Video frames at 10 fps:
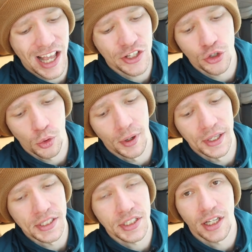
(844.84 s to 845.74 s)
As
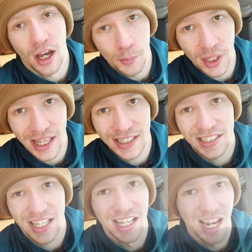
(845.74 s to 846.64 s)
always, God
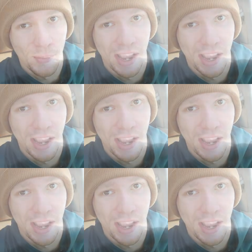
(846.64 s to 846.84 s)
bless, and I'm